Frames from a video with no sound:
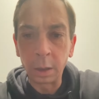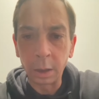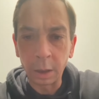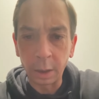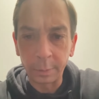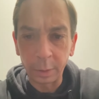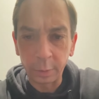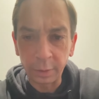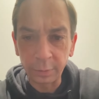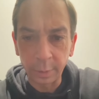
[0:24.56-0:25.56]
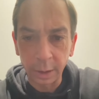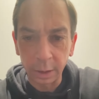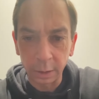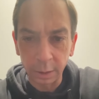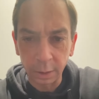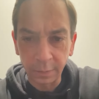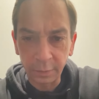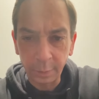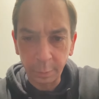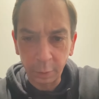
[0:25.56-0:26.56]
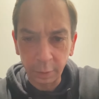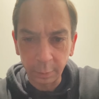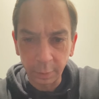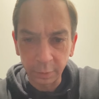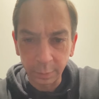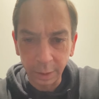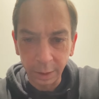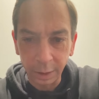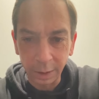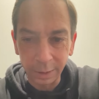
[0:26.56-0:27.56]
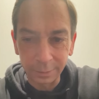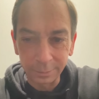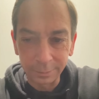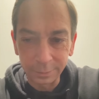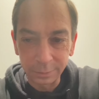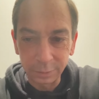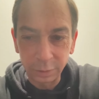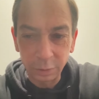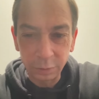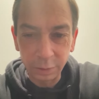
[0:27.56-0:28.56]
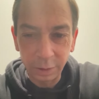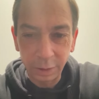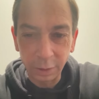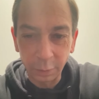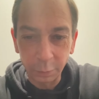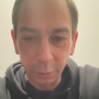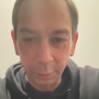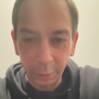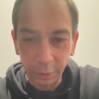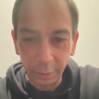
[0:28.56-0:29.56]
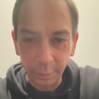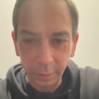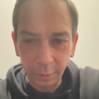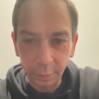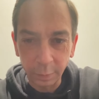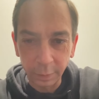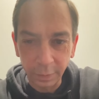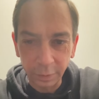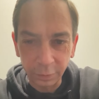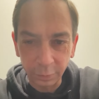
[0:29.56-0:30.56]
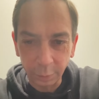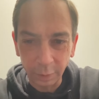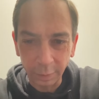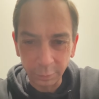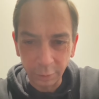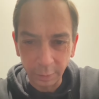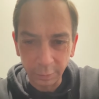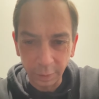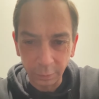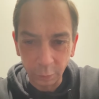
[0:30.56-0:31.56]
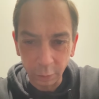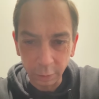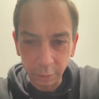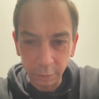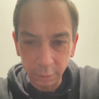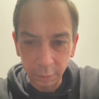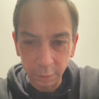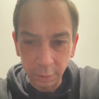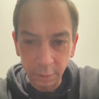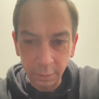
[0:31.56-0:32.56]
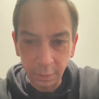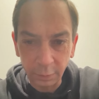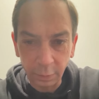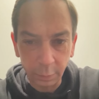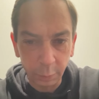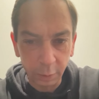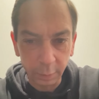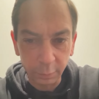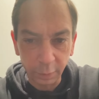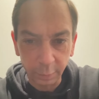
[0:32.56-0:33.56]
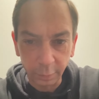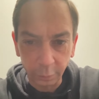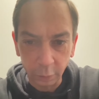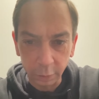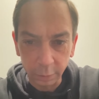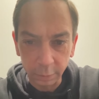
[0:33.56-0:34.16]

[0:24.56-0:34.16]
My resume, that's my part-time resume. Usually you don't put part-time on there, but that's just part-time jobs that I've worked. It's all the part-time jobs I've worked.